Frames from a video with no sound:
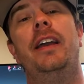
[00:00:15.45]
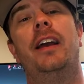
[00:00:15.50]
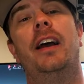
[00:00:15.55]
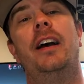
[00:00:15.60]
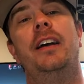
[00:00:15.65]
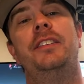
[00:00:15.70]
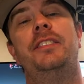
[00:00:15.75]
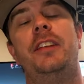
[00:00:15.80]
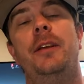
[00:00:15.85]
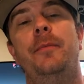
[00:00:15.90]

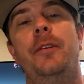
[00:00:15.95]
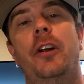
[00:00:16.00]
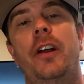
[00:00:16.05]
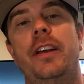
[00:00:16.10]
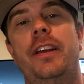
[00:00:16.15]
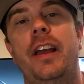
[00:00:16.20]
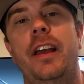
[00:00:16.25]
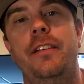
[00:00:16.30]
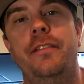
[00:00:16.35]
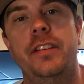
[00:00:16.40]
guys, Tim here,
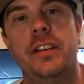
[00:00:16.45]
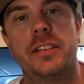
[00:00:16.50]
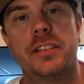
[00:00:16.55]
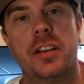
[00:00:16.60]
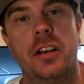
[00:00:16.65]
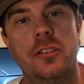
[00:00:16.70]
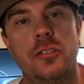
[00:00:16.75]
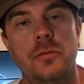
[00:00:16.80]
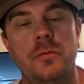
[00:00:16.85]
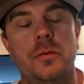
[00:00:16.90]
aka VS
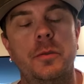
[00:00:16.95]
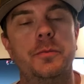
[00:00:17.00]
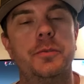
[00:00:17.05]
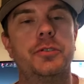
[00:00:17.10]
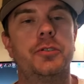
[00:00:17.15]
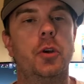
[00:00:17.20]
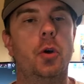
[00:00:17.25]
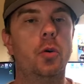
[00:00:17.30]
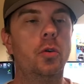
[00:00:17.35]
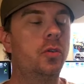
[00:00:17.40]
Customs from
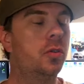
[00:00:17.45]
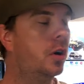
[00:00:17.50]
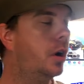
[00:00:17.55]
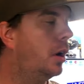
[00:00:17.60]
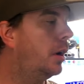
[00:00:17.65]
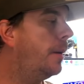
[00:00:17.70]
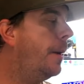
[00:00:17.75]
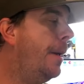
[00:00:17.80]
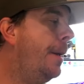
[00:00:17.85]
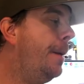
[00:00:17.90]

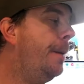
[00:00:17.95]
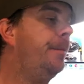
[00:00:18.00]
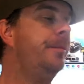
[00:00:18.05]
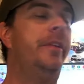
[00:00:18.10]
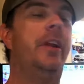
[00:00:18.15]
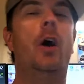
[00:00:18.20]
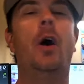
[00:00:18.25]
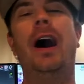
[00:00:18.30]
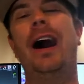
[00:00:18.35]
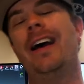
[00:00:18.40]
SoCrawl.
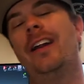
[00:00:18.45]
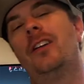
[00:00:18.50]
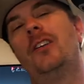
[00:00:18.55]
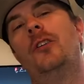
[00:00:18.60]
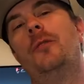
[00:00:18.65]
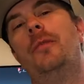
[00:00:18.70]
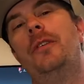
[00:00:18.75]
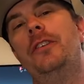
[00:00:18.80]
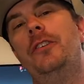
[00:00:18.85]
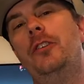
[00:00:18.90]
Now, I don't
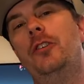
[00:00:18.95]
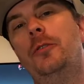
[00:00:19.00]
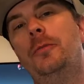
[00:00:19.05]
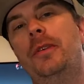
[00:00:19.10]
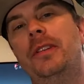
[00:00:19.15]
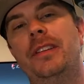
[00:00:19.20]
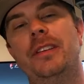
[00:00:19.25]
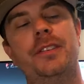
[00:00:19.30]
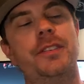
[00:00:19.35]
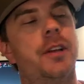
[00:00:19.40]
know about you,
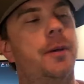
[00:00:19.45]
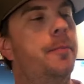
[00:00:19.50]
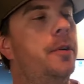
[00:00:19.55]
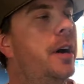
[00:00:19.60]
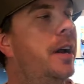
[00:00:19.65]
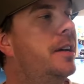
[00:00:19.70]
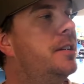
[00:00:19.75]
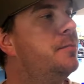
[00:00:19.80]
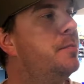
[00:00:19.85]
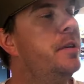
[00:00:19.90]
but this summer
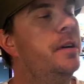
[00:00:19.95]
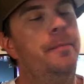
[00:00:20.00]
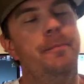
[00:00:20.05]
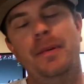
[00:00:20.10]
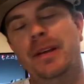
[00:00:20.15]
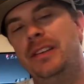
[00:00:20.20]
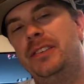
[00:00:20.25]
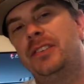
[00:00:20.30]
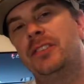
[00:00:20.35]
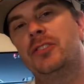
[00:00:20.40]
has been
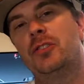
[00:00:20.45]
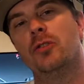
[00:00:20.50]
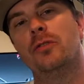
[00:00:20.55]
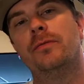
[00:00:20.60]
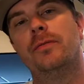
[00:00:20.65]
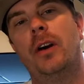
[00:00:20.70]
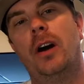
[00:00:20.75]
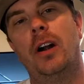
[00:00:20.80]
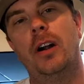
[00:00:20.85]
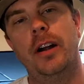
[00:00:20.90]
amazing so
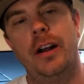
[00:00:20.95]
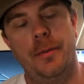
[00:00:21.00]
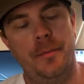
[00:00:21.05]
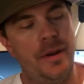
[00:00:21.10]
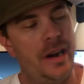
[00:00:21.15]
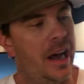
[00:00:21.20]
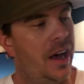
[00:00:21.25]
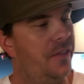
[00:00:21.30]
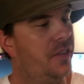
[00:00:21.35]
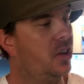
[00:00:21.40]
far and I've
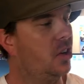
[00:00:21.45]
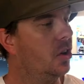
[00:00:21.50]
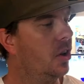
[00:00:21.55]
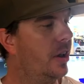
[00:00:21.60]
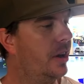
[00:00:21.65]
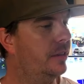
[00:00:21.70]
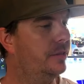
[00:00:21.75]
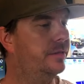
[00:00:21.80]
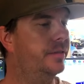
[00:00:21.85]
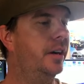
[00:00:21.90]
been having a
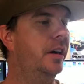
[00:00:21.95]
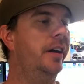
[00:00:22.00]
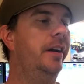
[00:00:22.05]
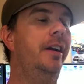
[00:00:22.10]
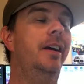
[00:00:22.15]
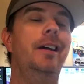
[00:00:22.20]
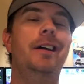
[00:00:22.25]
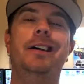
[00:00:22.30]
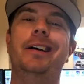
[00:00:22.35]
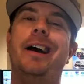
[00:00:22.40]
lot of
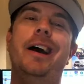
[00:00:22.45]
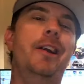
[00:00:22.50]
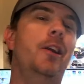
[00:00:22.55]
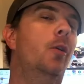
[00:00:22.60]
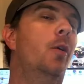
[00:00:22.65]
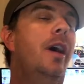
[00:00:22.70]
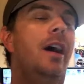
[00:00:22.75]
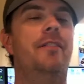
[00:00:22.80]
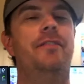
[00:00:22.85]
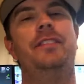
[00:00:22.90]
fun. I
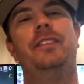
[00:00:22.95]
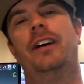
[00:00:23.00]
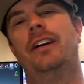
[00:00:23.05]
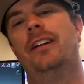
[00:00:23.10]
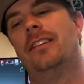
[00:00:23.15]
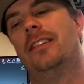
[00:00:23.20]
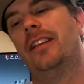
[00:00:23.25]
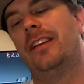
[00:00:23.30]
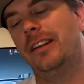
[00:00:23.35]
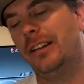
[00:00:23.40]
know I haven't done
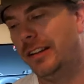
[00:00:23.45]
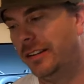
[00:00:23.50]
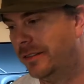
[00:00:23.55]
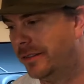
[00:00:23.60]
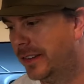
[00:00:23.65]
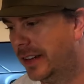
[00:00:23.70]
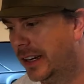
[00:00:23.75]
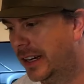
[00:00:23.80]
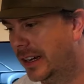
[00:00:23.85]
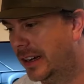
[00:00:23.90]
a lot
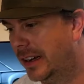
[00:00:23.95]
of